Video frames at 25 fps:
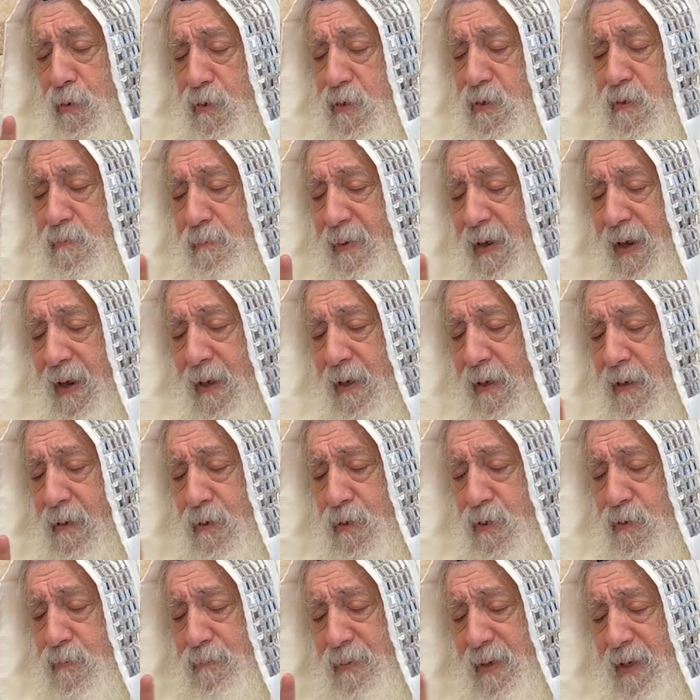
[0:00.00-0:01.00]

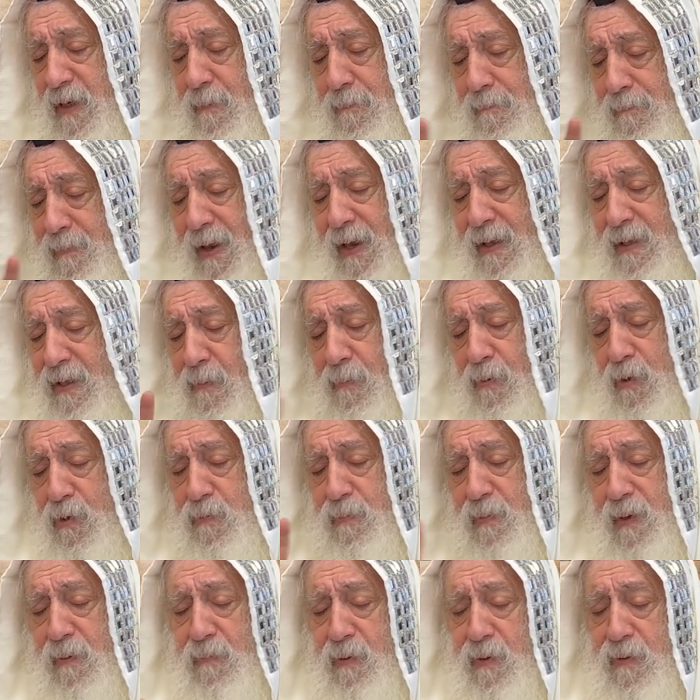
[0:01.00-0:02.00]
speak bad about
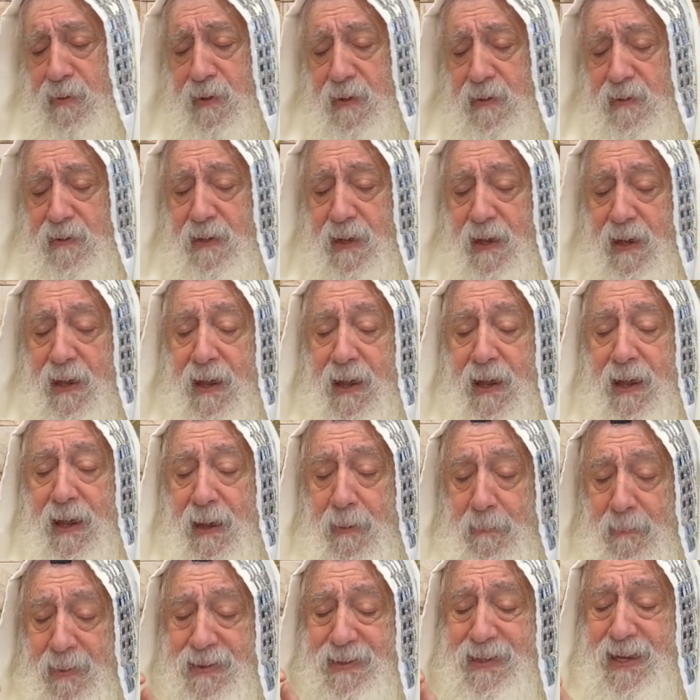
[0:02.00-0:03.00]
my brothers.
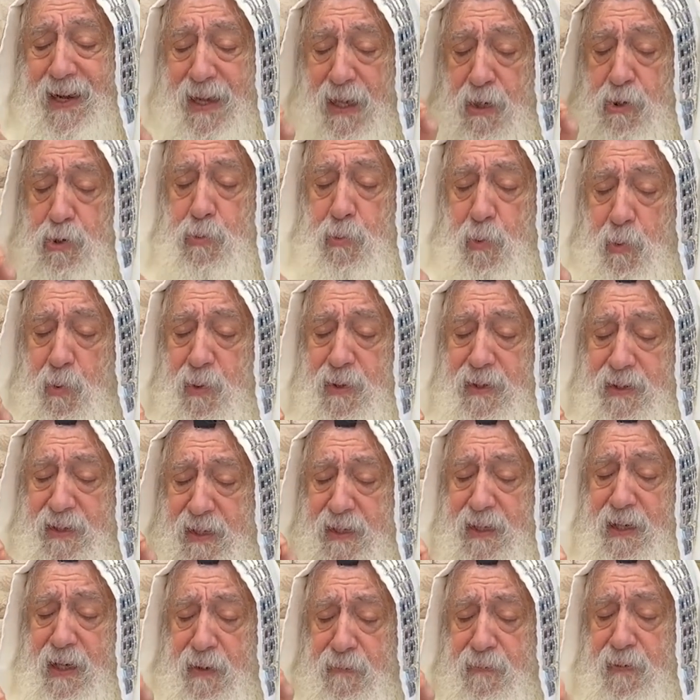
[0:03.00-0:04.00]
But HaKadosh Baruch Hu
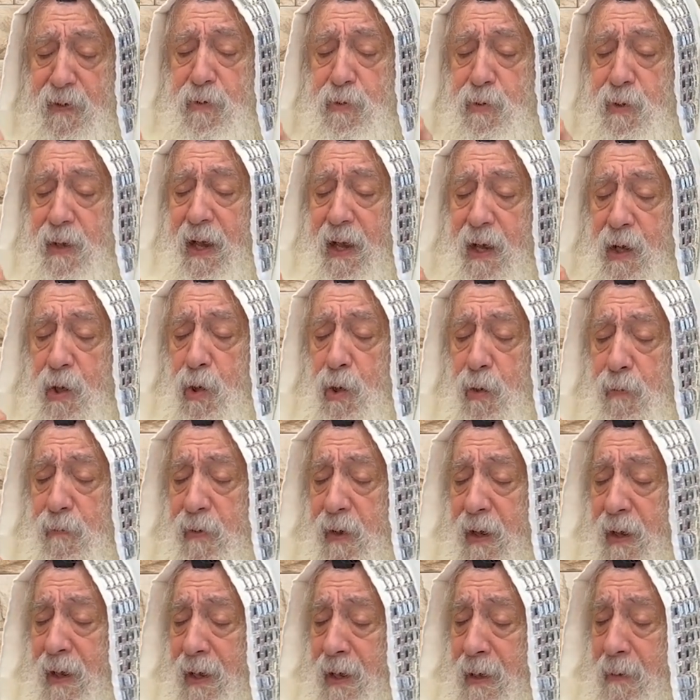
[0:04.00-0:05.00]
did reveal to Yaakov
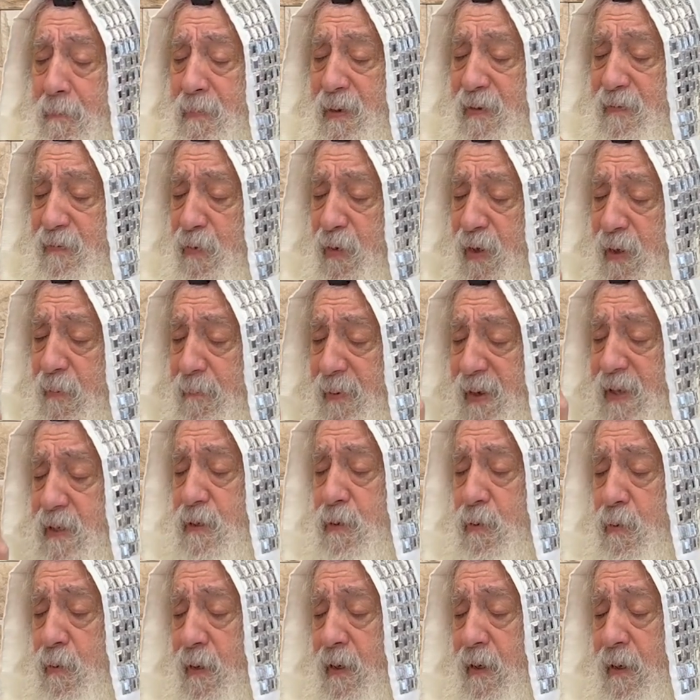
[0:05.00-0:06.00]
before he passed
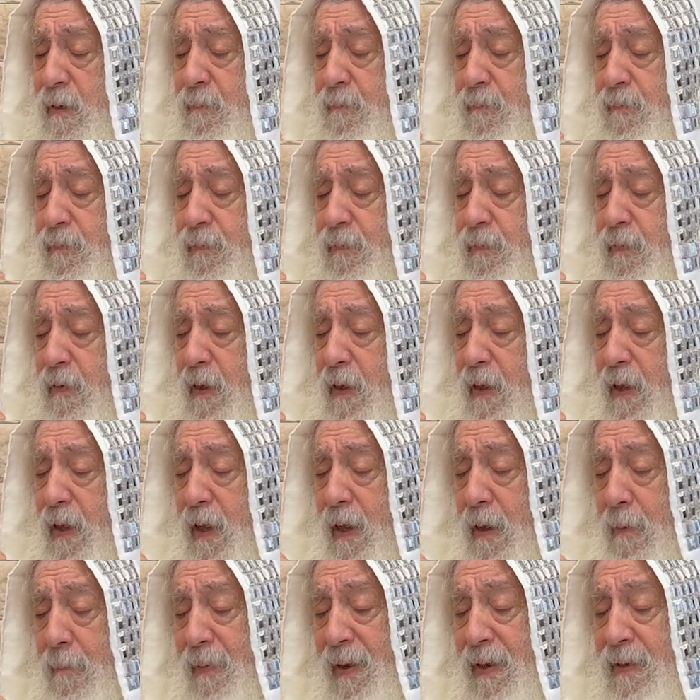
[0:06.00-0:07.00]
away.
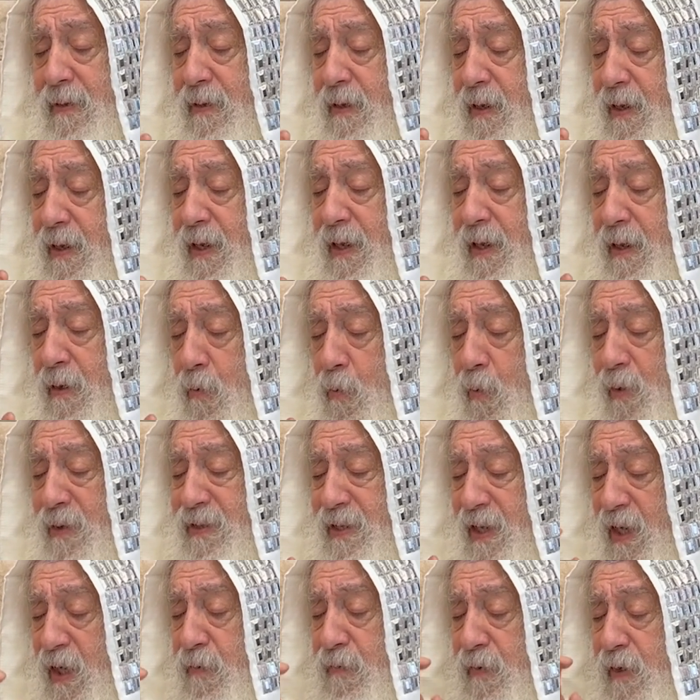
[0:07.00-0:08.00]
But what
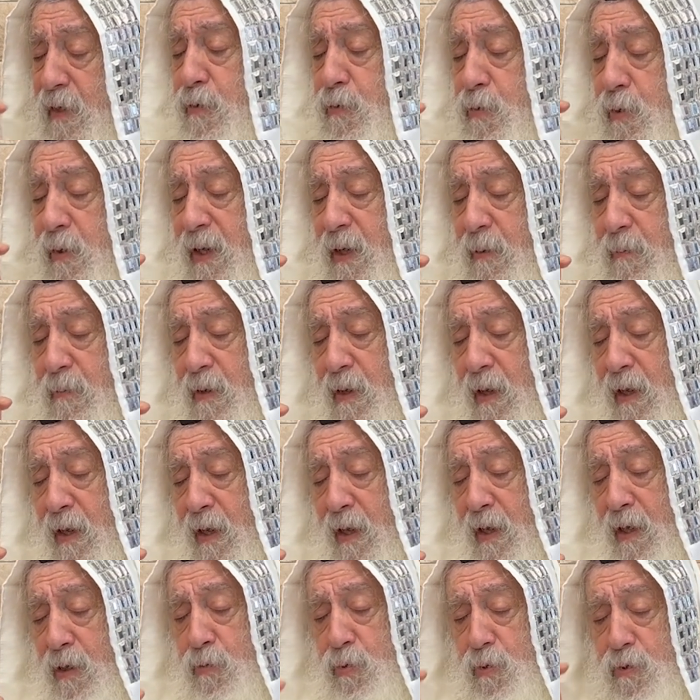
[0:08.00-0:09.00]
he revealed to him,
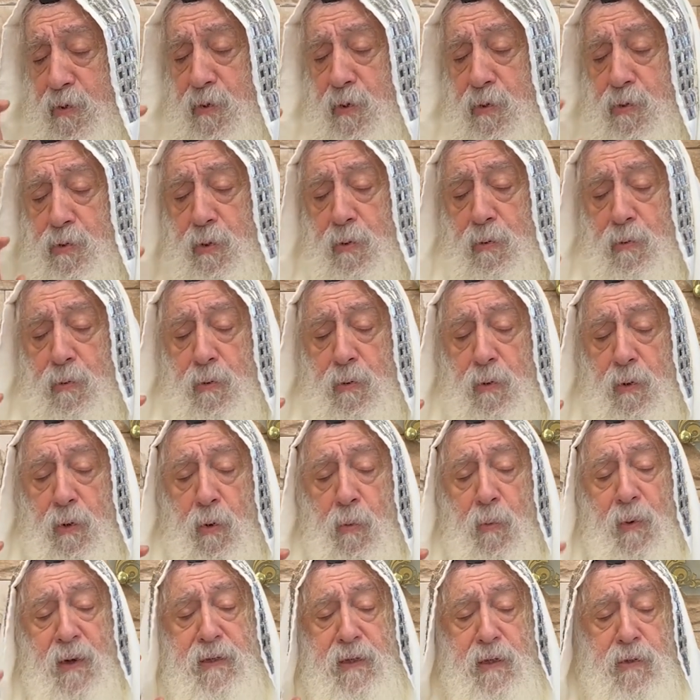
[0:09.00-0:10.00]
it was the truth.
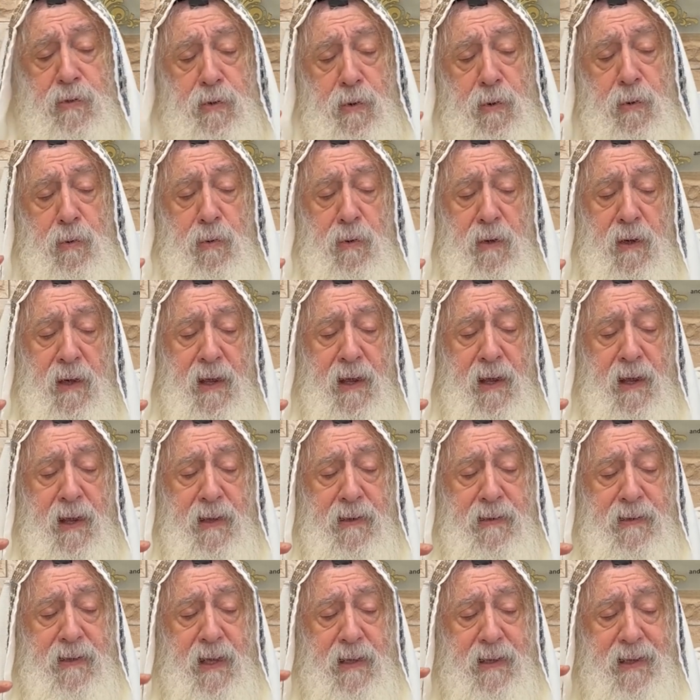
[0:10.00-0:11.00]
what the truth,
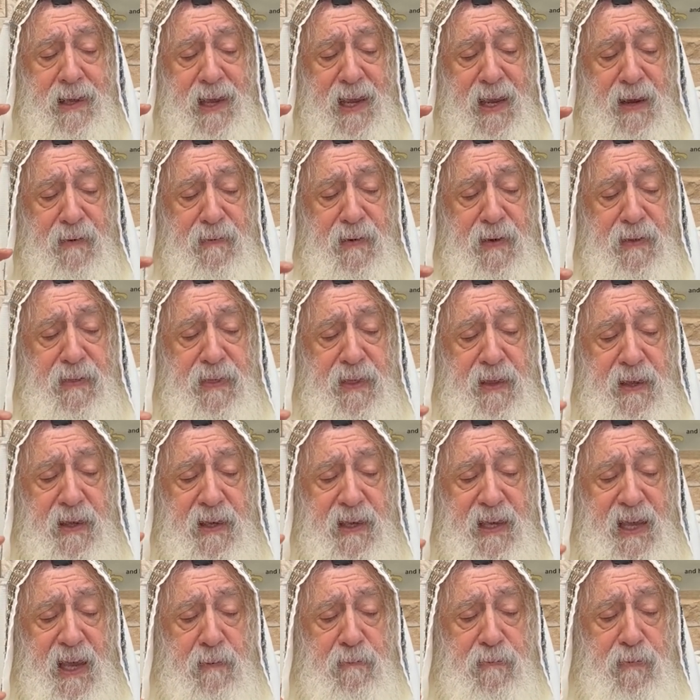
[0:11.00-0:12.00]
that everything
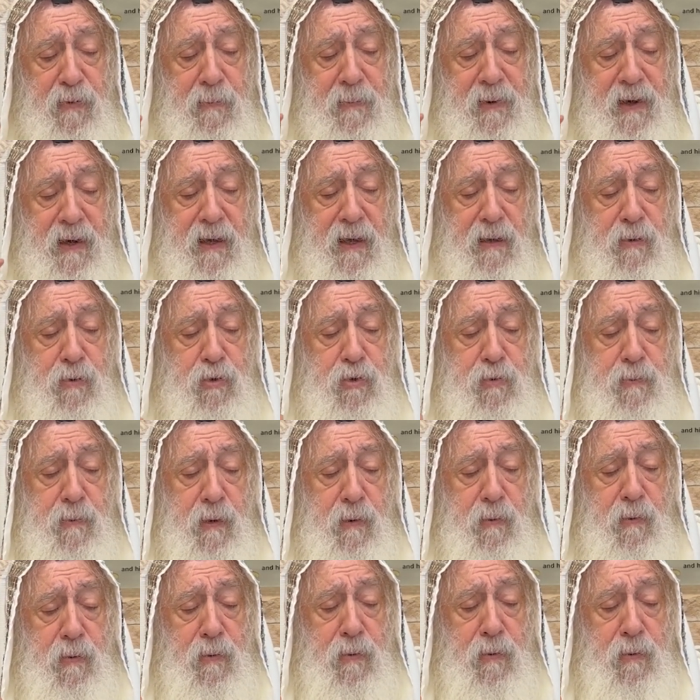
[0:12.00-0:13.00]
came from HaKadosh
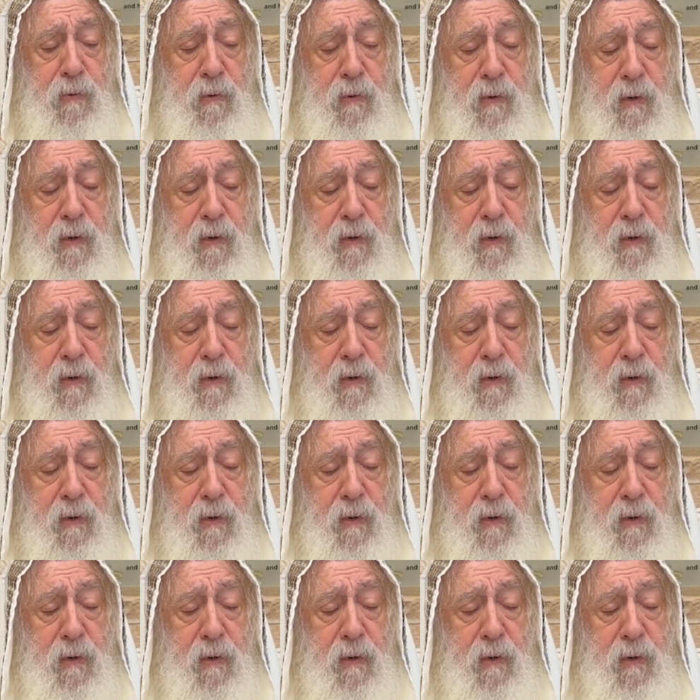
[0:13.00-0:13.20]
Baruch Hu.